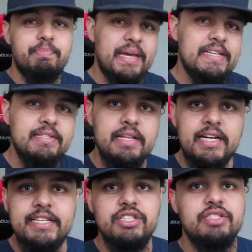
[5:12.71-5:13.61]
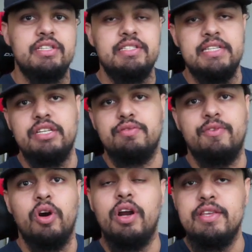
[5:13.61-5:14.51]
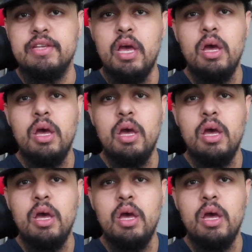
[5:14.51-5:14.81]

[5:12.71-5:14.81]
baseline, just to see as far as